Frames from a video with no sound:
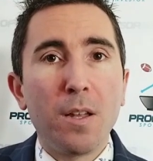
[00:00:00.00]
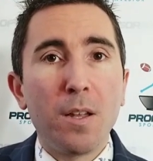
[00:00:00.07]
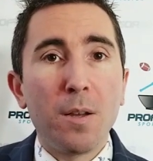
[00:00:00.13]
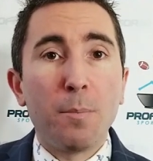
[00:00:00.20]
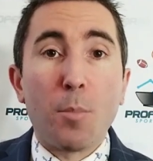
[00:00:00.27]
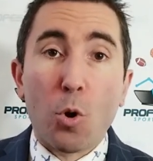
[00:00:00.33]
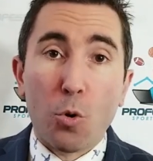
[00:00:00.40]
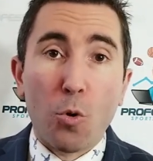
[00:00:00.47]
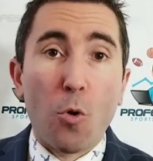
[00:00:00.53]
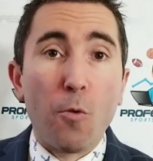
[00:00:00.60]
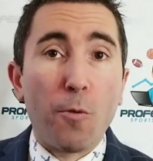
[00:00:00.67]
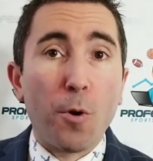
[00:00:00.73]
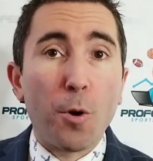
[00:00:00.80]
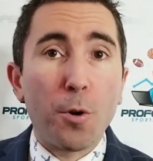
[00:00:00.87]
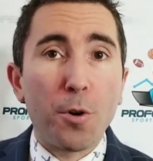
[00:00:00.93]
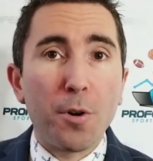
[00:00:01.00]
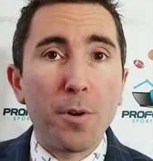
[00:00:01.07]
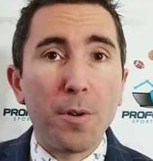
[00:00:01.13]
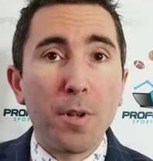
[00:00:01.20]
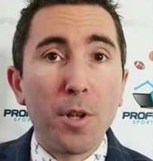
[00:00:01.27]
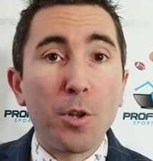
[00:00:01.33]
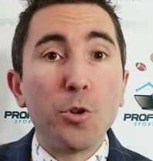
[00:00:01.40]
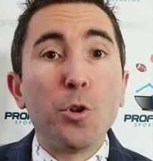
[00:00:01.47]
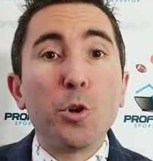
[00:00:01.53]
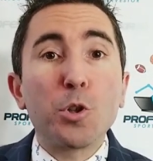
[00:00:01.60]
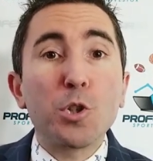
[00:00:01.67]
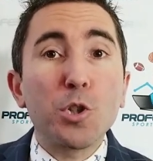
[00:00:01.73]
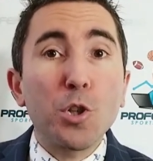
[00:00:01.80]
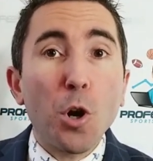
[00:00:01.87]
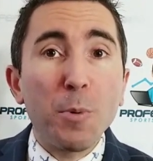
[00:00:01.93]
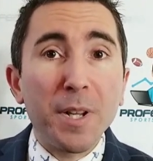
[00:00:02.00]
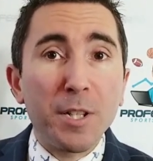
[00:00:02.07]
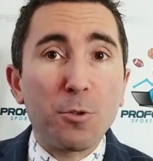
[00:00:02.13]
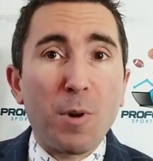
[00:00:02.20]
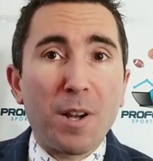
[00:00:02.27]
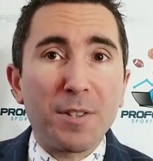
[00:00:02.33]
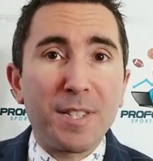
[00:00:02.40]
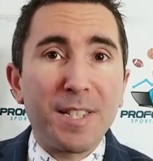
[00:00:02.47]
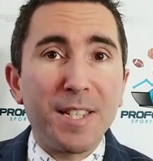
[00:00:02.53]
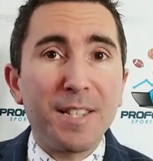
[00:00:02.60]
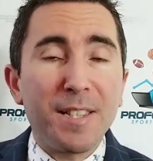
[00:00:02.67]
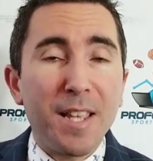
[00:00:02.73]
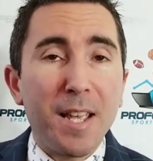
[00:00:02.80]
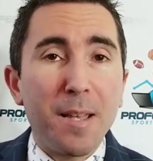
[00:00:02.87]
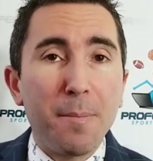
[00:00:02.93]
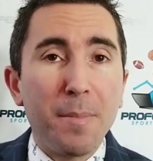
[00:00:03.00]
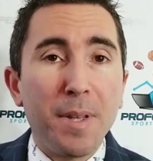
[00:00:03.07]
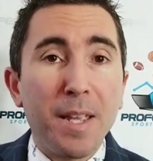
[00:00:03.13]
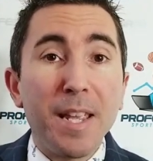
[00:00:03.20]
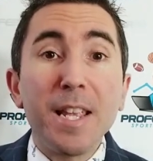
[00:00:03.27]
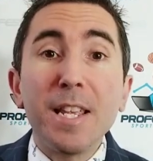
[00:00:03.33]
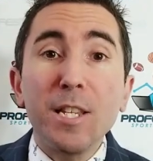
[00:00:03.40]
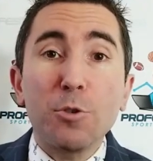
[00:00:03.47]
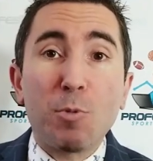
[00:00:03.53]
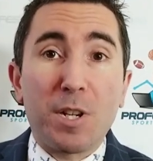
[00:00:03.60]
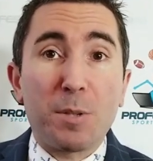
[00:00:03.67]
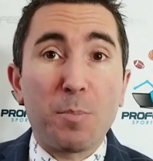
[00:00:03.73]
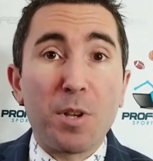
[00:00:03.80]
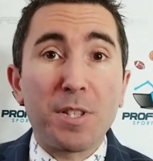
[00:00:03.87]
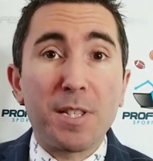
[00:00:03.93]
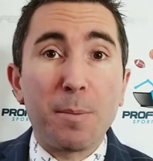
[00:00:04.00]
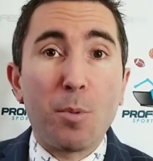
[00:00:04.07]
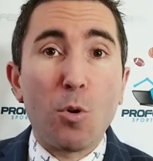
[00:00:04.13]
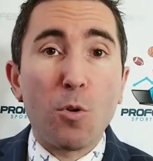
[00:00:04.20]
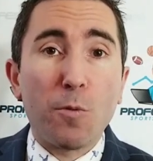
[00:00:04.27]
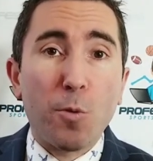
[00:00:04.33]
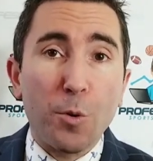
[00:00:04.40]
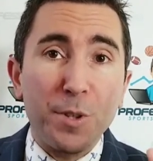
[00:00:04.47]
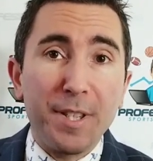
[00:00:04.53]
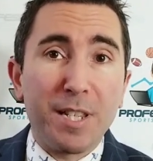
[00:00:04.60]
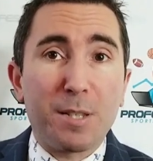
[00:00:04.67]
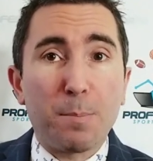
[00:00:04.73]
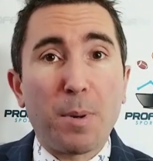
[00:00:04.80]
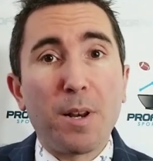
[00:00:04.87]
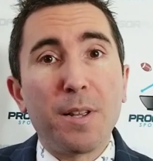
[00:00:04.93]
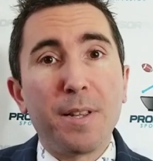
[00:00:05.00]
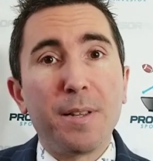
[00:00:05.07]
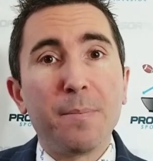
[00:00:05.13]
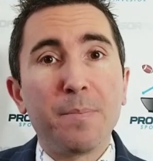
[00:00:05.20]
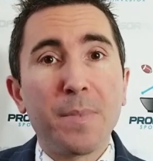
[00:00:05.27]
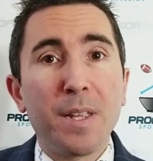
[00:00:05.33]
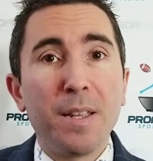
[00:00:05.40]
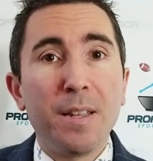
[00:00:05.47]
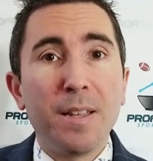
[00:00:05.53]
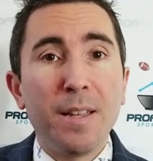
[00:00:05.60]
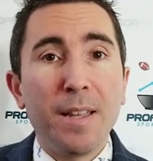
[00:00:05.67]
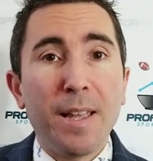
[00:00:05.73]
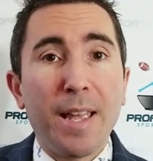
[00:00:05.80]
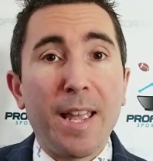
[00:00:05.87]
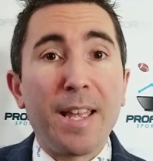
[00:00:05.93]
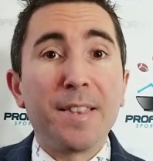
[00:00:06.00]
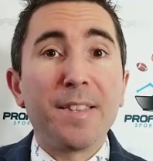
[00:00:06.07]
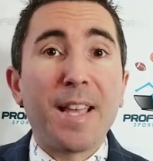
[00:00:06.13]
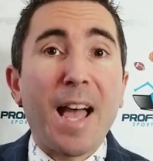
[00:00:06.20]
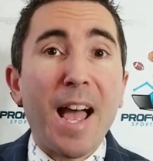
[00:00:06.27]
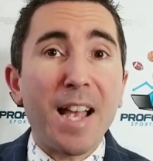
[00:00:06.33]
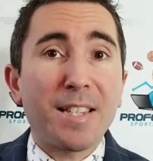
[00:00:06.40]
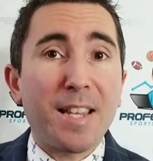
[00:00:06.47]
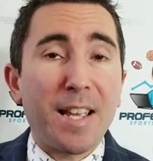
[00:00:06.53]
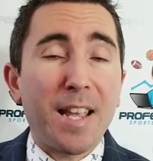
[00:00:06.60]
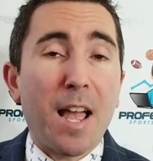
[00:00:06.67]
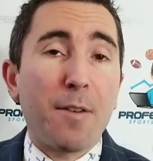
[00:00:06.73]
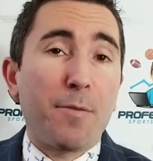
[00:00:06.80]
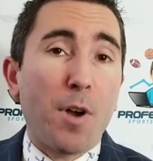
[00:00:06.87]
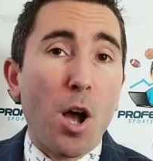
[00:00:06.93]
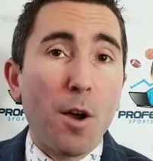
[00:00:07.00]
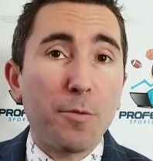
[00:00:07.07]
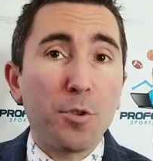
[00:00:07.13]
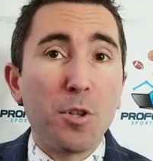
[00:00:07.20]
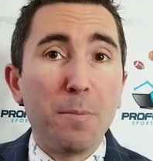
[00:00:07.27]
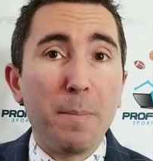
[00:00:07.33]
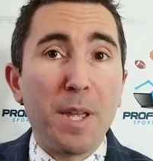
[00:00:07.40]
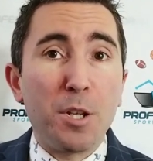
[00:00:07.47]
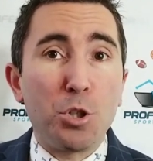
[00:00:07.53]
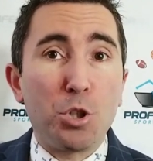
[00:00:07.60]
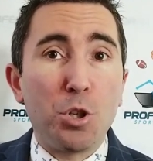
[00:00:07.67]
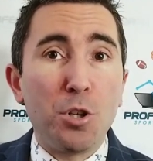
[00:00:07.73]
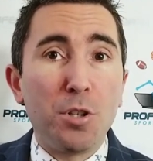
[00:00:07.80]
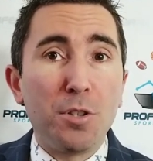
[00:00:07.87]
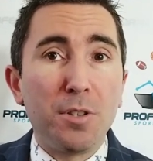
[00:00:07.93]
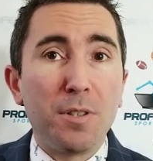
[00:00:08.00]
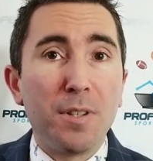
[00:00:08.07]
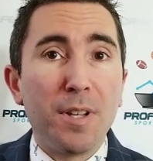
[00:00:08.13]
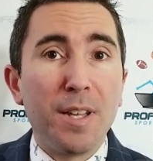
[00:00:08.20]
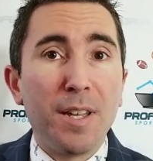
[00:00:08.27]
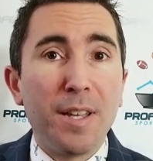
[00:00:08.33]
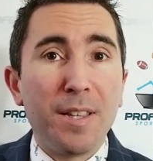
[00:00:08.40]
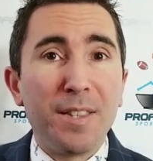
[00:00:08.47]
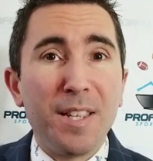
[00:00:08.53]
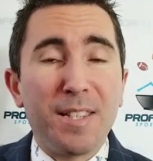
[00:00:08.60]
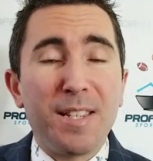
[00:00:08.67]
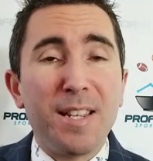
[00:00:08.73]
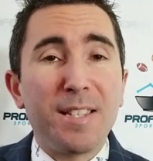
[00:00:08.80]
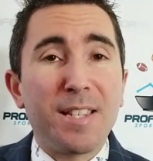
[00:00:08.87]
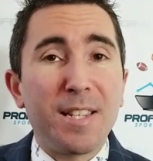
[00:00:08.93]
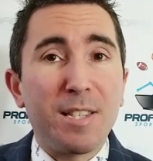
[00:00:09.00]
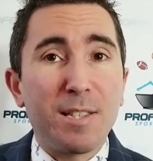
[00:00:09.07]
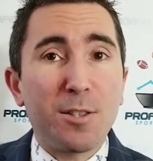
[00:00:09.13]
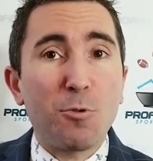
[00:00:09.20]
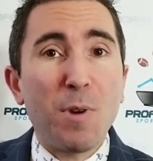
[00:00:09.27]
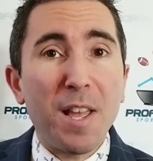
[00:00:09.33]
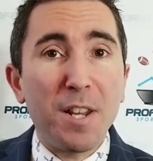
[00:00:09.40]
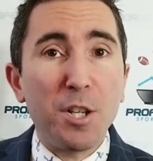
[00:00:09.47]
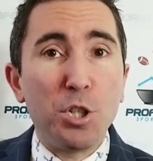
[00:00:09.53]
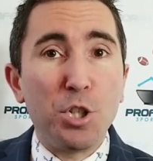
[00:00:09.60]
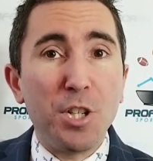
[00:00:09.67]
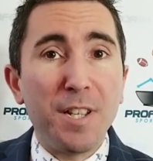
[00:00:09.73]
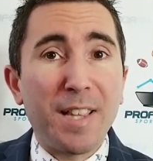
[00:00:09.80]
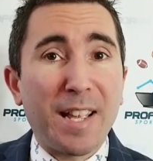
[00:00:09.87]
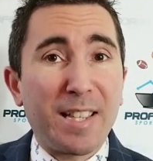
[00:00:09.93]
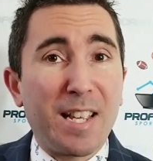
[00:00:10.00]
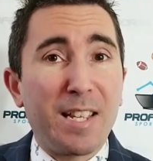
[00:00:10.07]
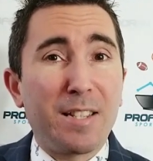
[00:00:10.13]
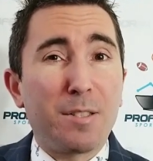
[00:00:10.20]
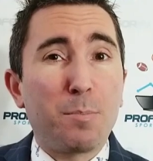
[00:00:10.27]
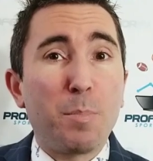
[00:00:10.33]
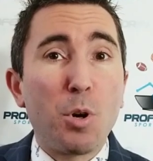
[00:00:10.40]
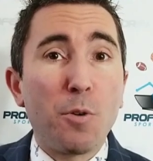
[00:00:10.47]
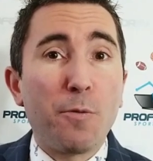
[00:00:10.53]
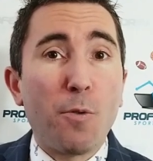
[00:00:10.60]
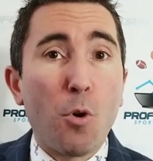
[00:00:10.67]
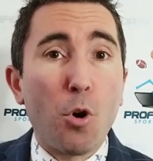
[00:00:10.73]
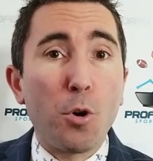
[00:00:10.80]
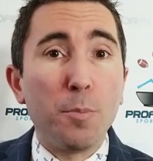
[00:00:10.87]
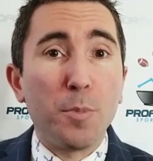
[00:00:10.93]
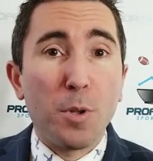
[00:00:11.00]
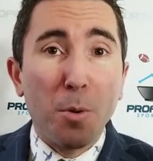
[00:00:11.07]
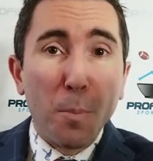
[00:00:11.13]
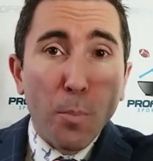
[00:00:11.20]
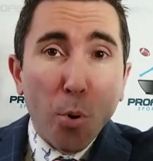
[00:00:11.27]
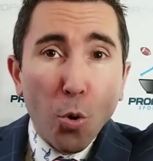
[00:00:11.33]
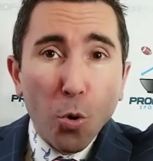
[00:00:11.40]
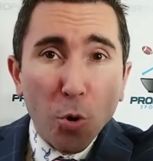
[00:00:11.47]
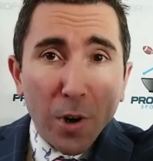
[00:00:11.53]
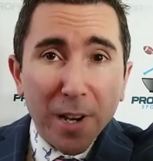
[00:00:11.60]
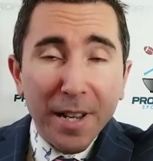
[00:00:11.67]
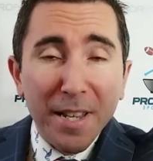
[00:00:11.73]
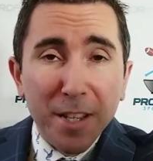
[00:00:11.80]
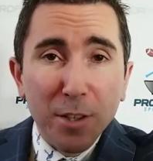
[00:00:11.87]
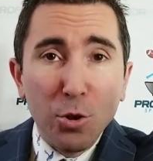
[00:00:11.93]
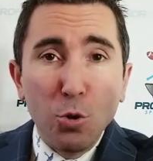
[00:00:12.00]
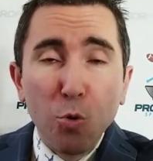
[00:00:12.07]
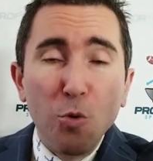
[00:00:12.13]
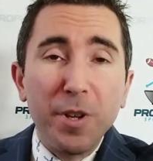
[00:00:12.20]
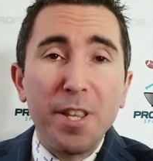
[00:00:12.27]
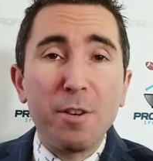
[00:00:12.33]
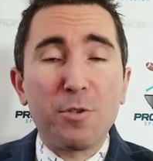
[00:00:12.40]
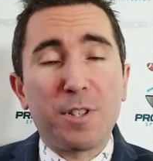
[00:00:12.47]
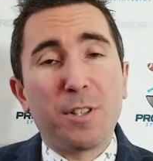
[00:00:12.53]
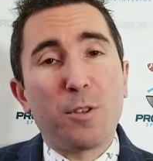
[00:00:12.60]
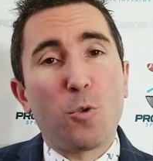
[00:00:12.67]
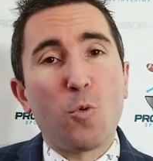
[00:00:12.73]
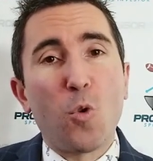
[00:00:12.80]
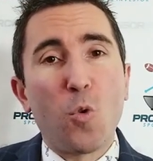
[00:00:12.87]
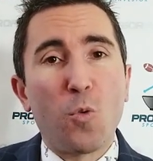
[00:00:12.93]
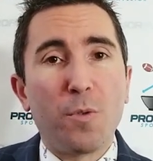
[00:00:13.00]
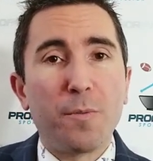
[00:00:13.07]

Moreover, the scoring drought system is responsible for this play. And as I have often mentioned, this is a strategy that has performed poorly 2 years in a row.